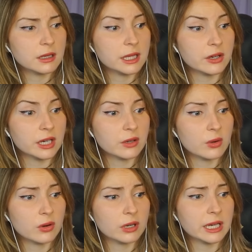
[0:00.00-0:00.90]
They're
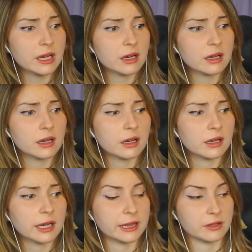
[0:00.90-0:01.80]
ignoring her,
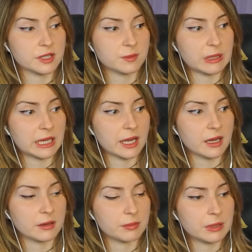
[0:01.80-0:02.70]
and they're speeding
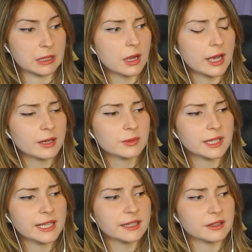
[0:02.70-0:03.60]
up. I don't
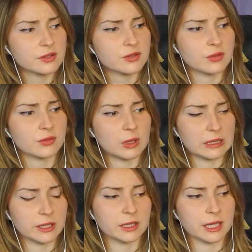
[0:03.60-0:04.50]
like that they're
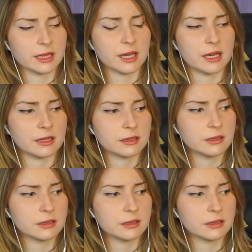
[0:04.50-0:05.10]
stonewalling her like that.